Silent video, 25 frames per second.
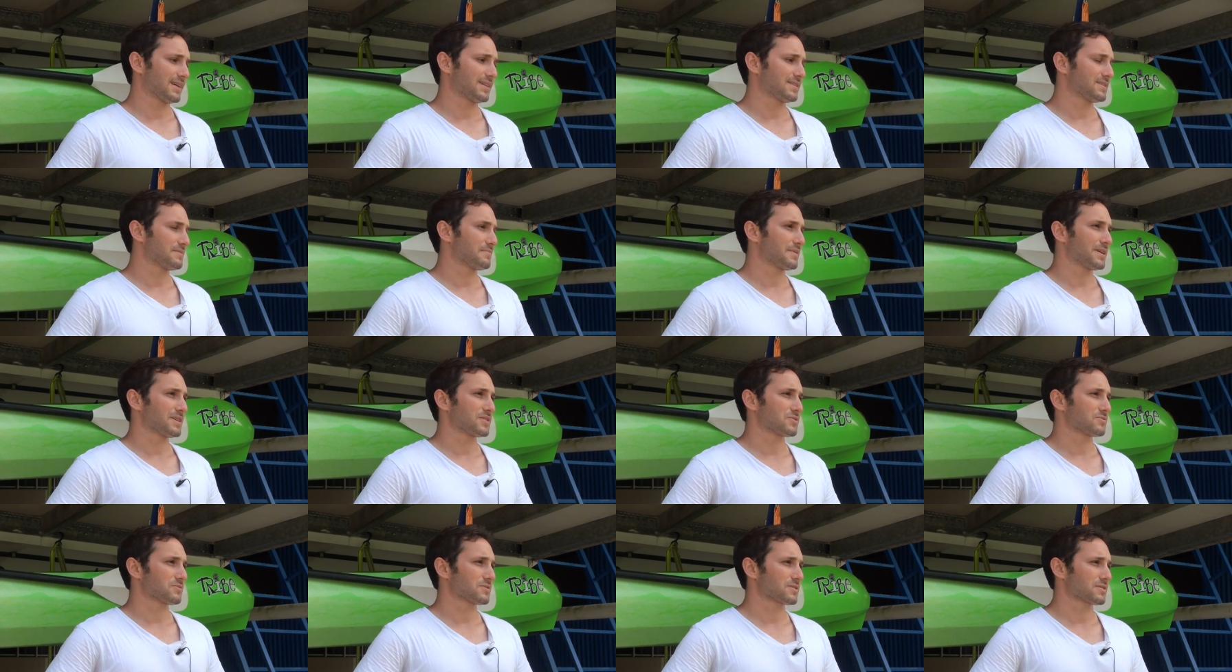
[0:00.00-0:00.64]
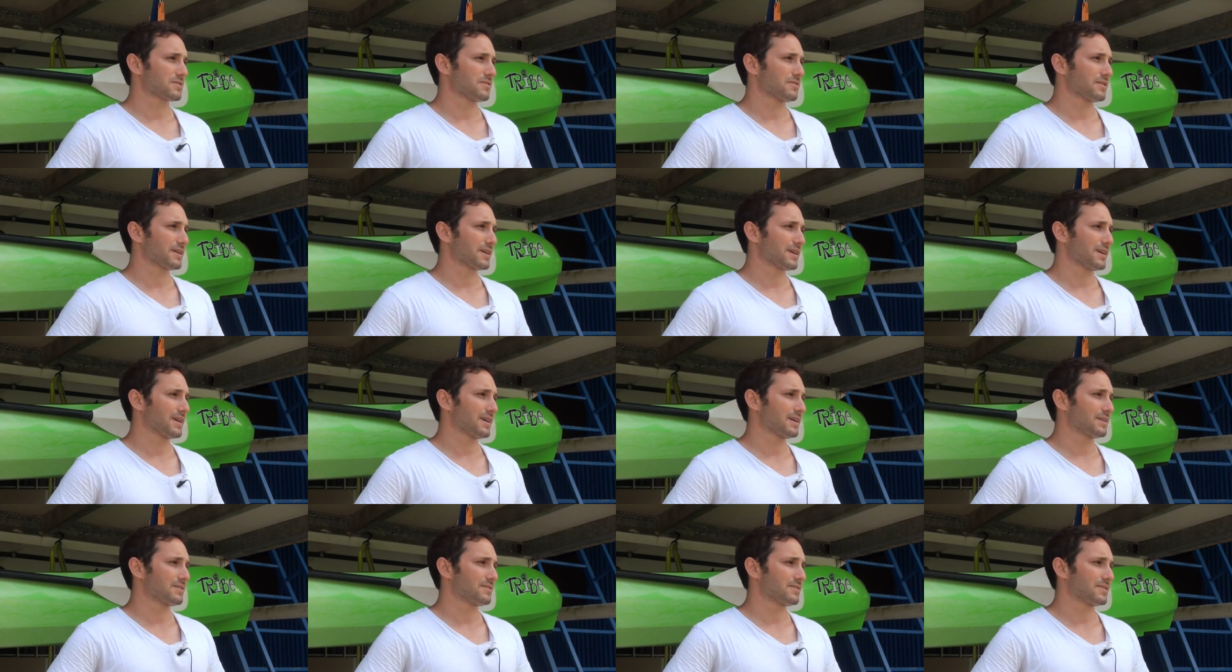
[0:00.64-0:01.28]
kind of depends what's going
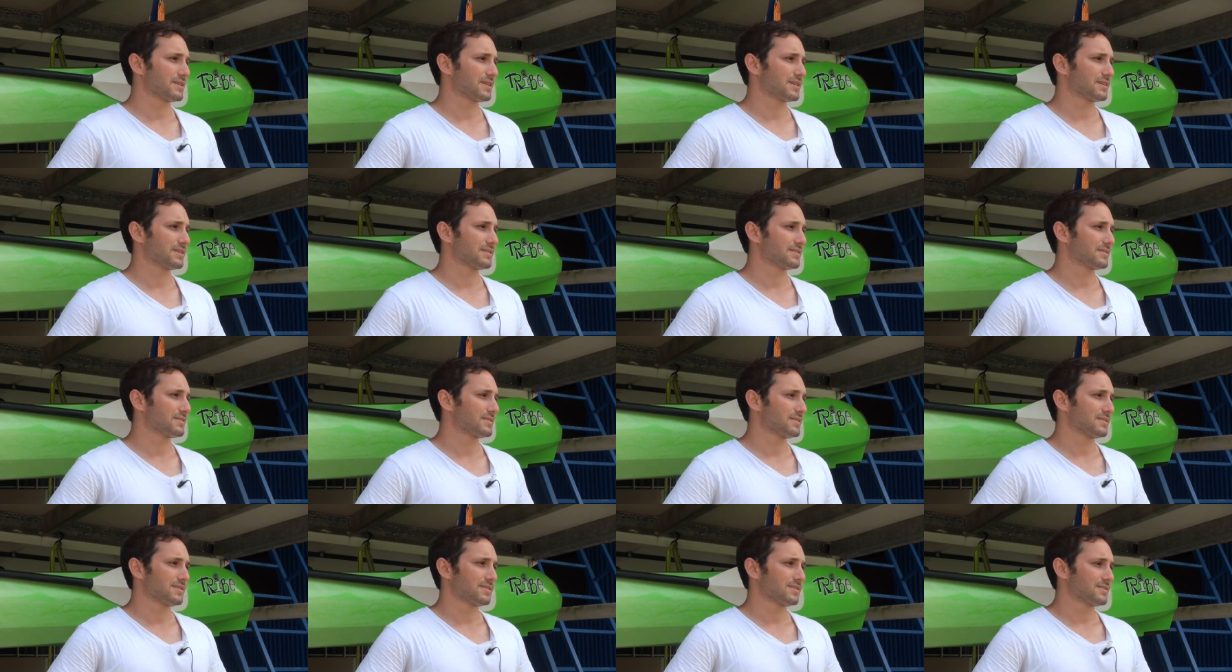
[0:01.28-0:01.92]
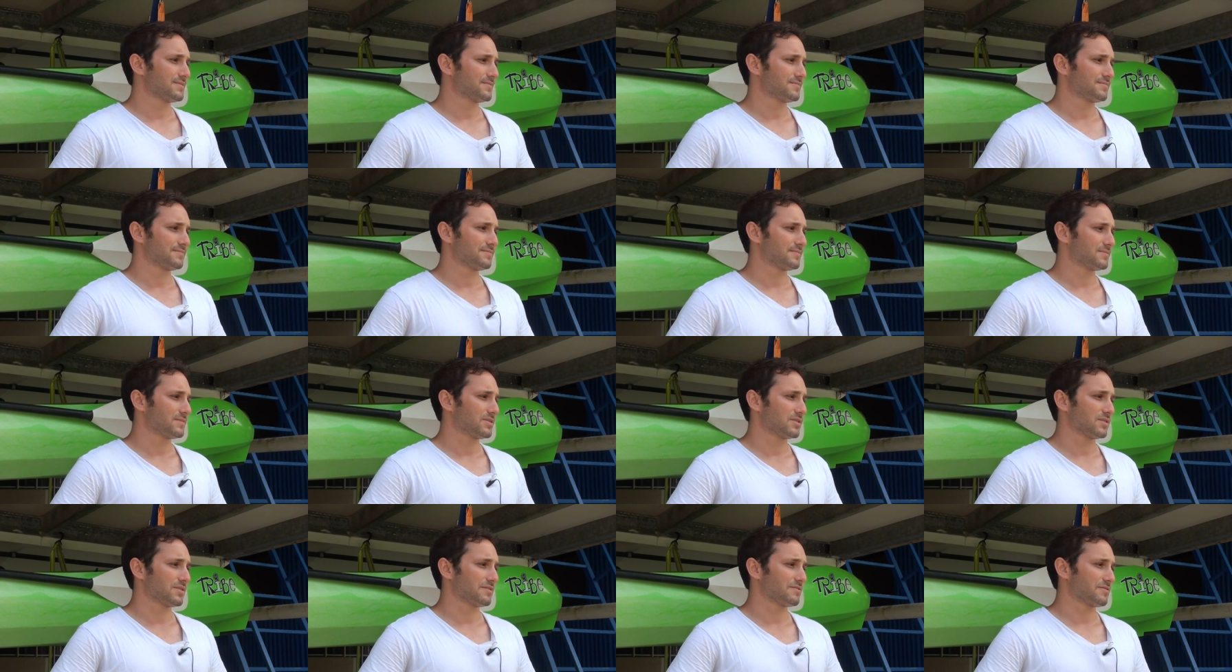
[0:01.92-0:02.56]
on. You can
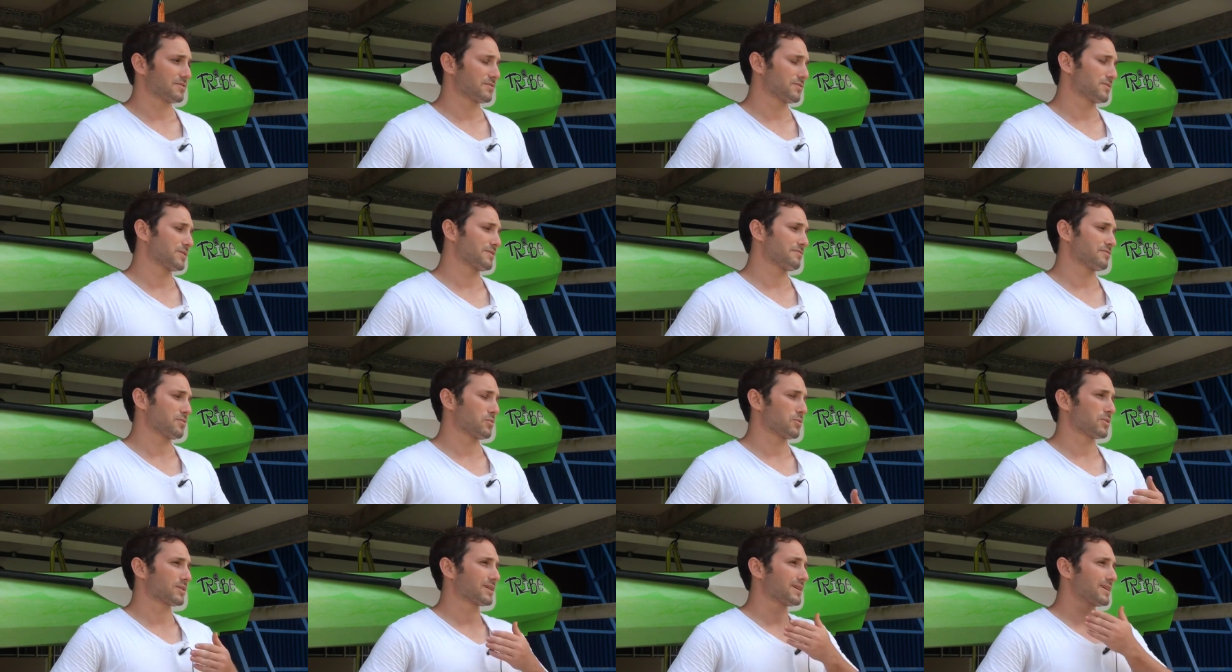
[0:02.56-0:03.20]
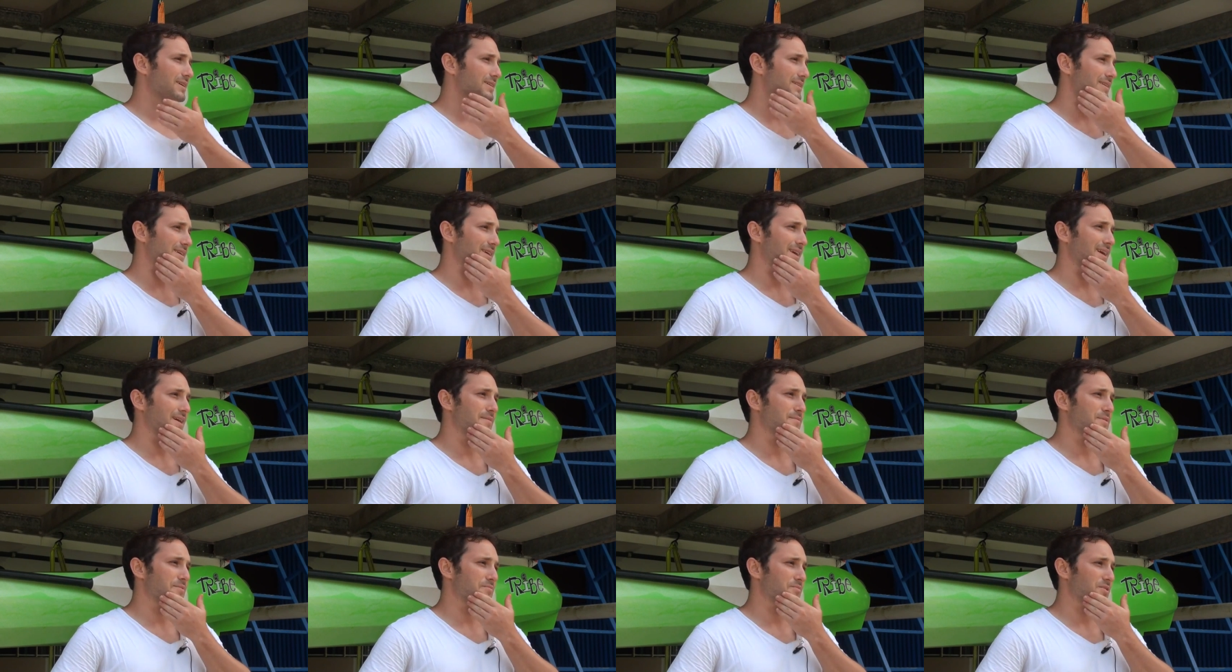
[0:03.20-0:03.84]
to, we're working on the
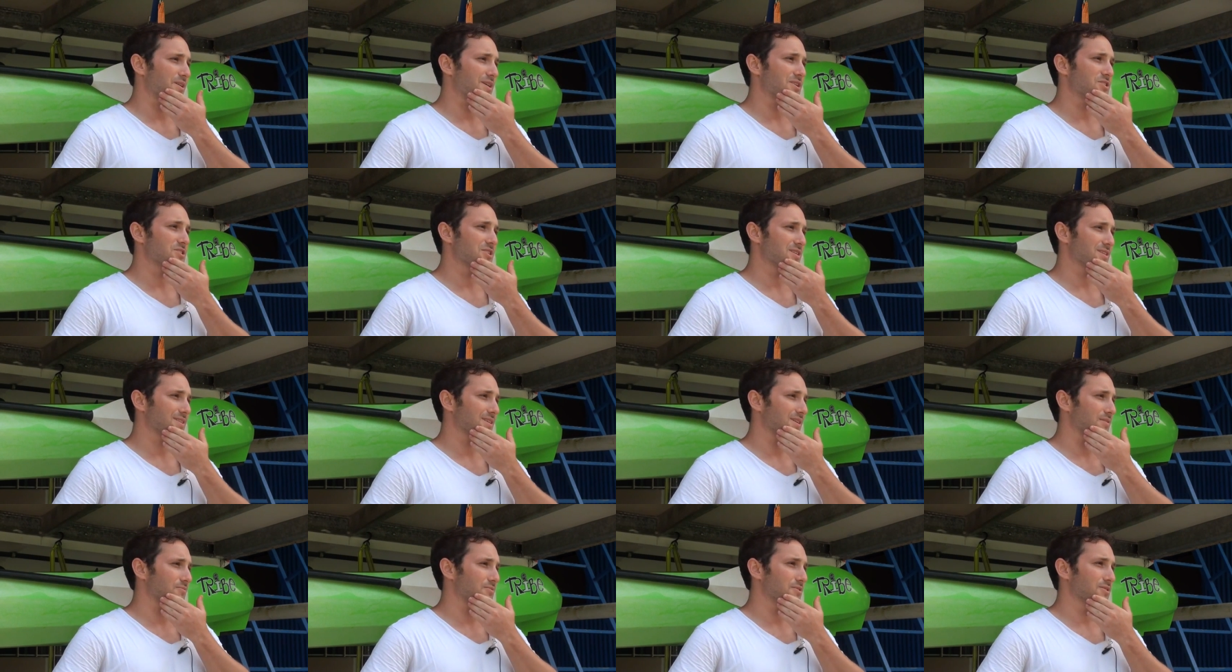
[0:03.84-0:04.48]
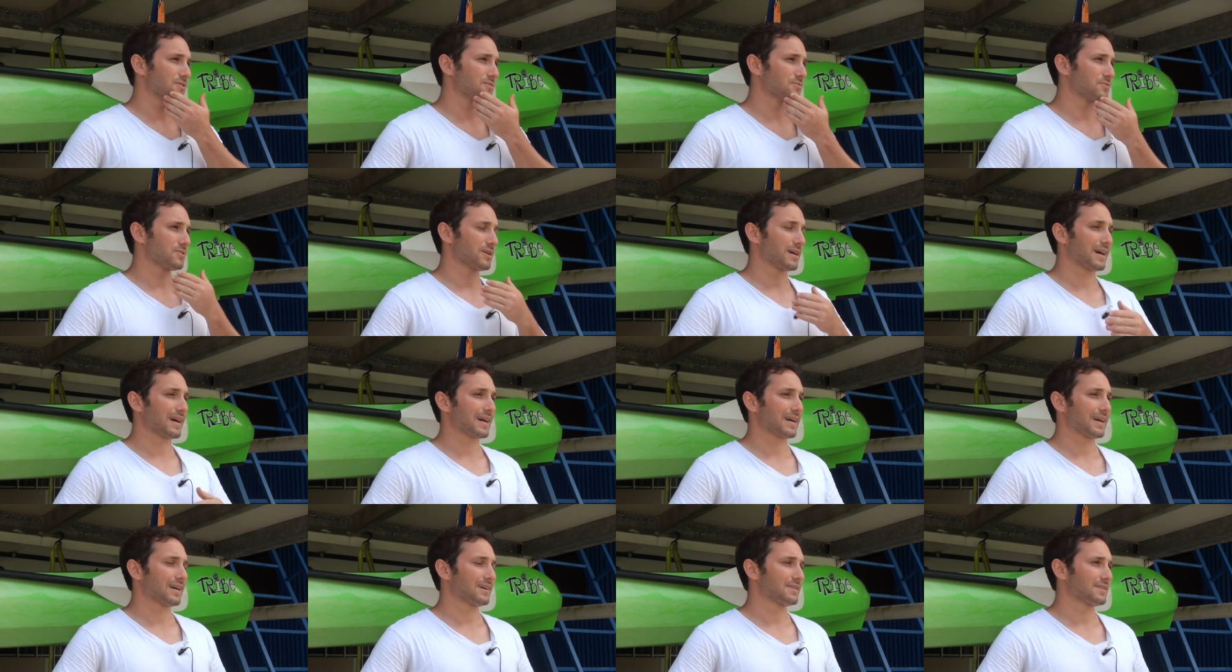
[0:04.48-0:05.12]
caiman project, then we'll, we'll
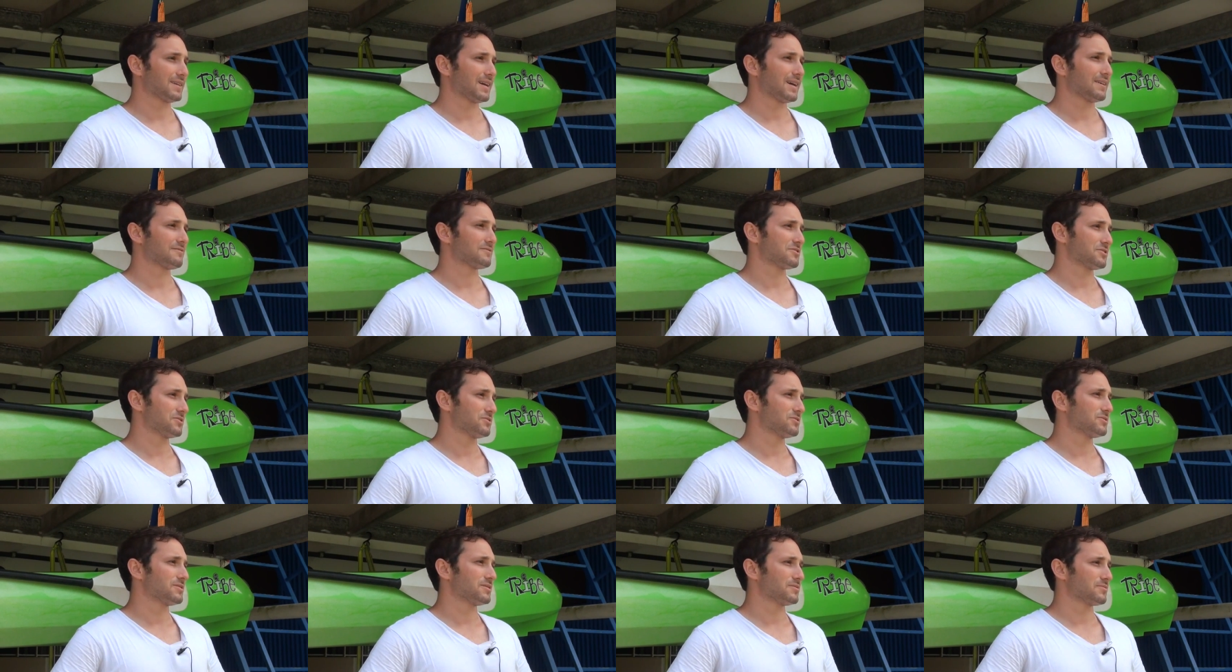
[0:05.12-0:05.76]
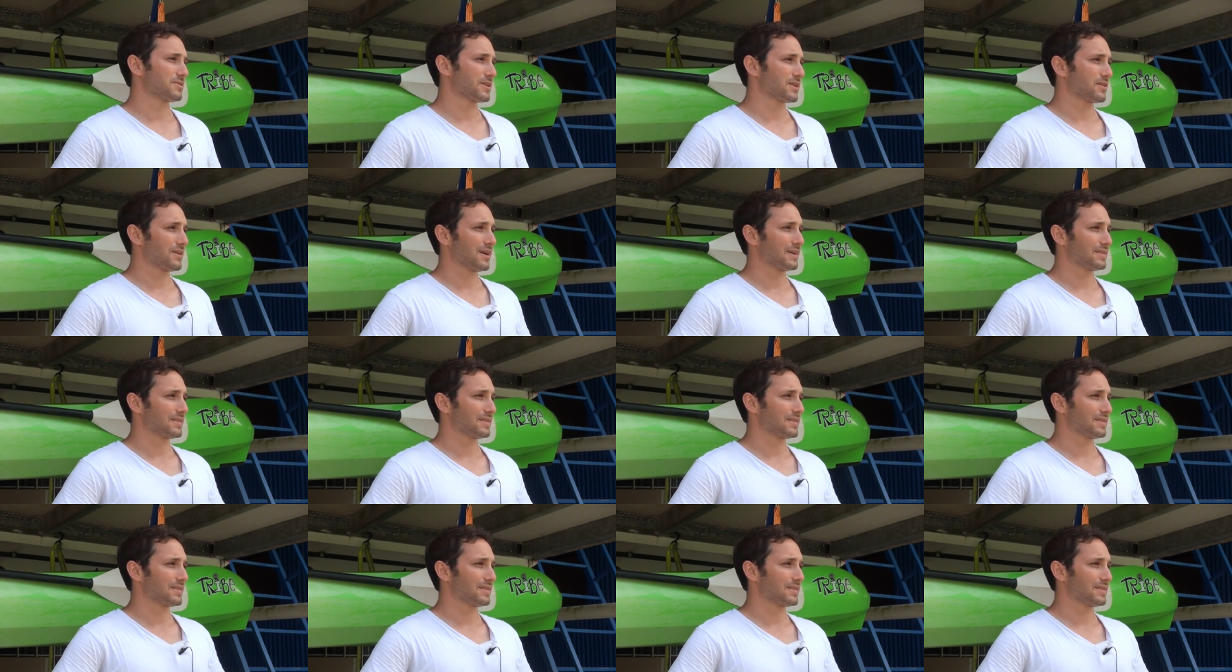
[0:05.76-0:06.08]
hang out in the afternoon and